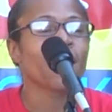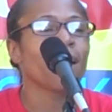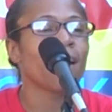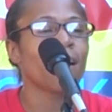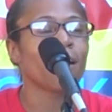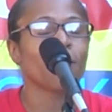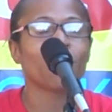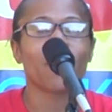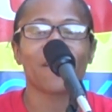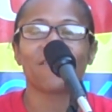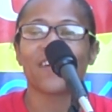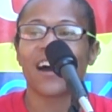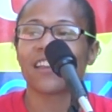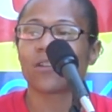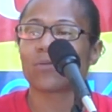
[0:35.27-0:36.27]
My
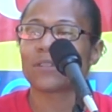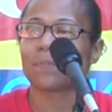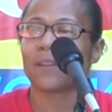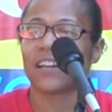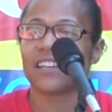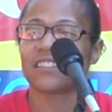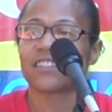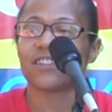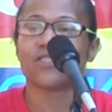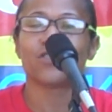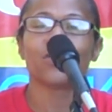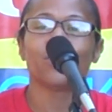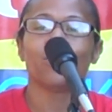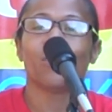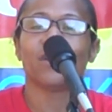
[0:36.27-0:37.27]
father was placed
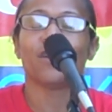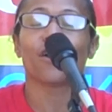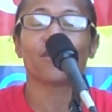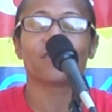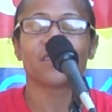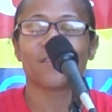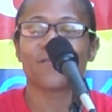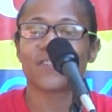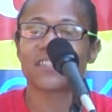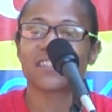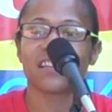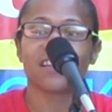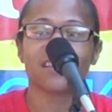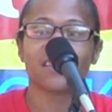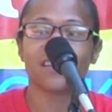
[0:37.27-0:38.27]
into a nursing
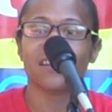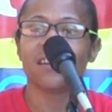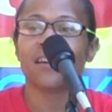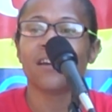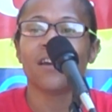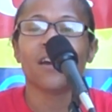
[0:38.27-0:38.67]
facility